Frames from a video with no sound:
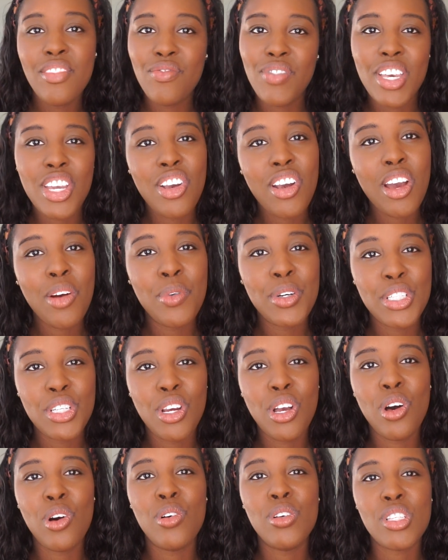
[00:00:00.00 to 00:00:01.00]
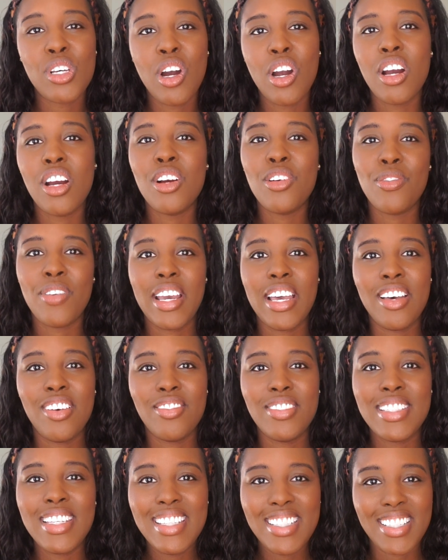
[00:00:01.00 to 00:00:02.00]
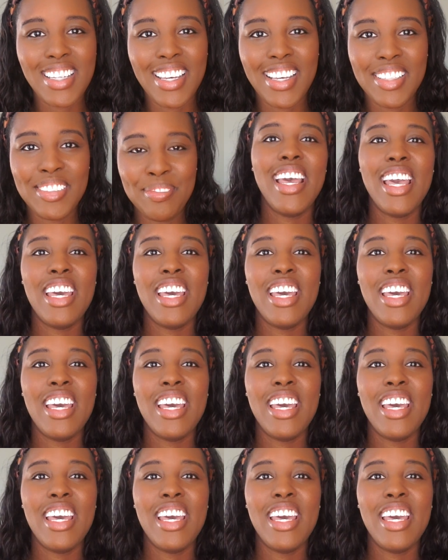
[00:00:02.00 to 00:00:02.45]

Figure out what your goals are around teaching.